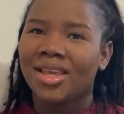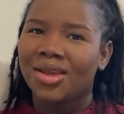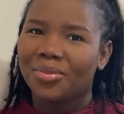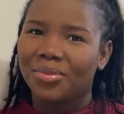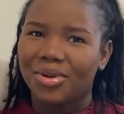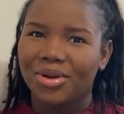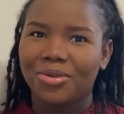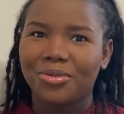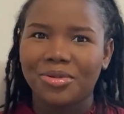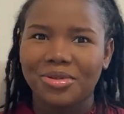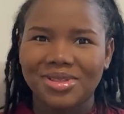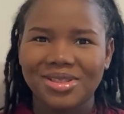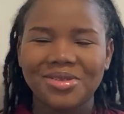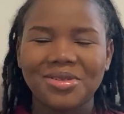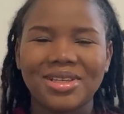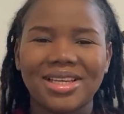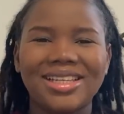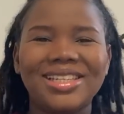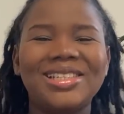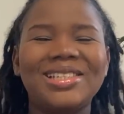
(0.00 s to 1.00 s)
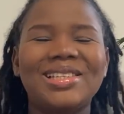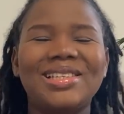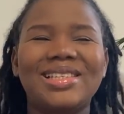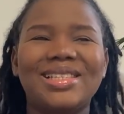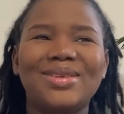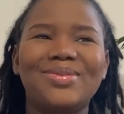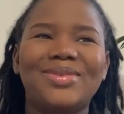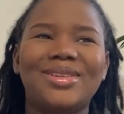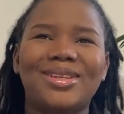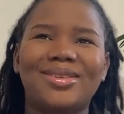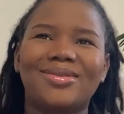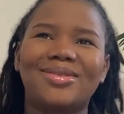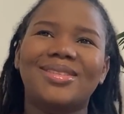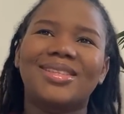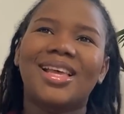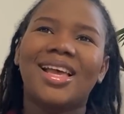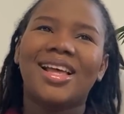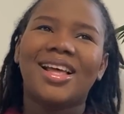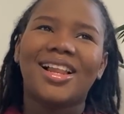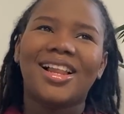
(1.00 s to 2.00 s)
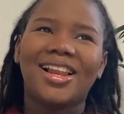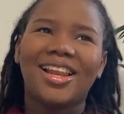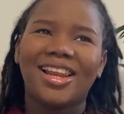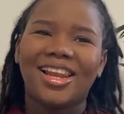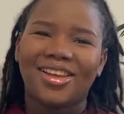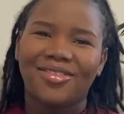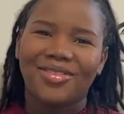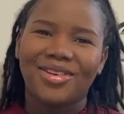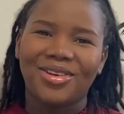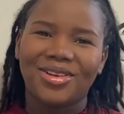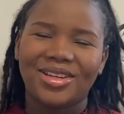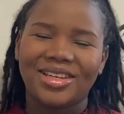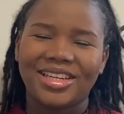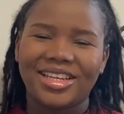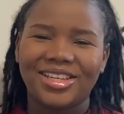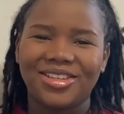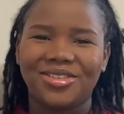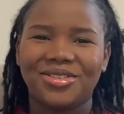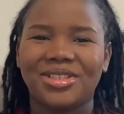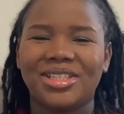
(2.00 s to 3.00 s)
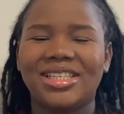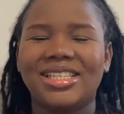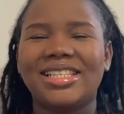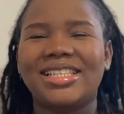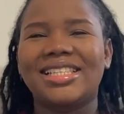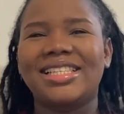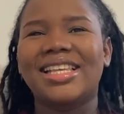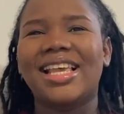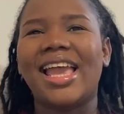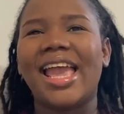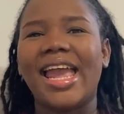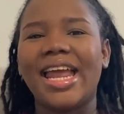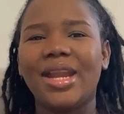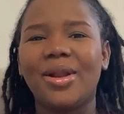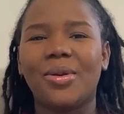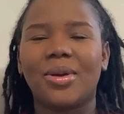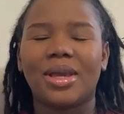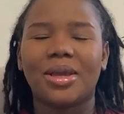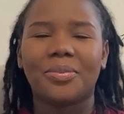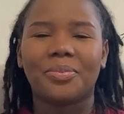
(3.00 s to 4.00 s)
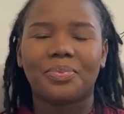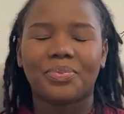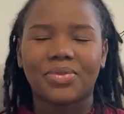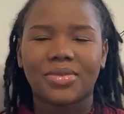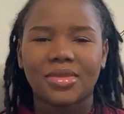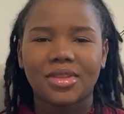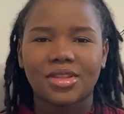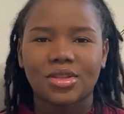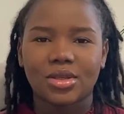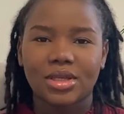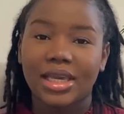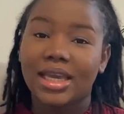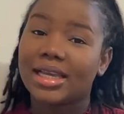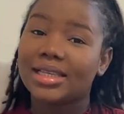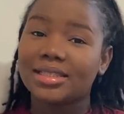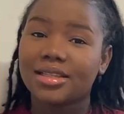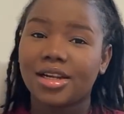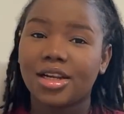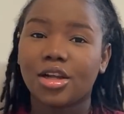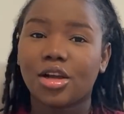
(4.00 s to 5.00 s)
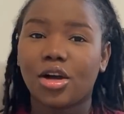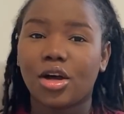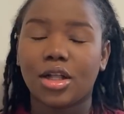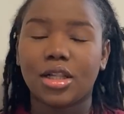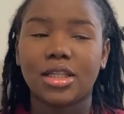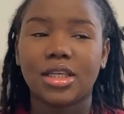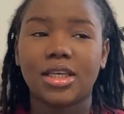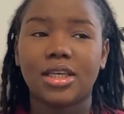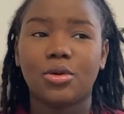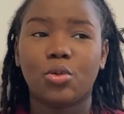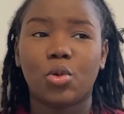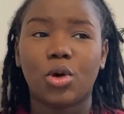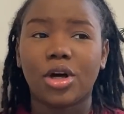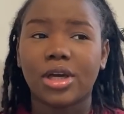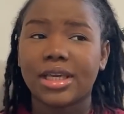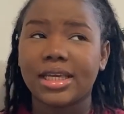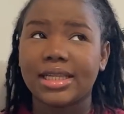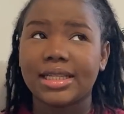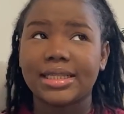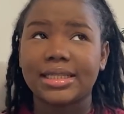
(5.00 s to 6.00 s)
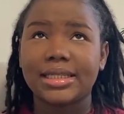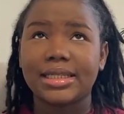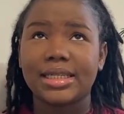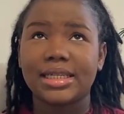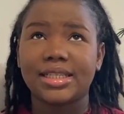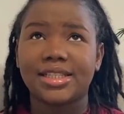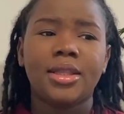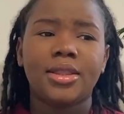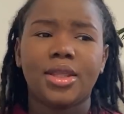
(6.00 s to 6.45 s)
But we'll still get into symptoms. Let me not digress. Anyway, so yeah, I started calling walk-in clinics.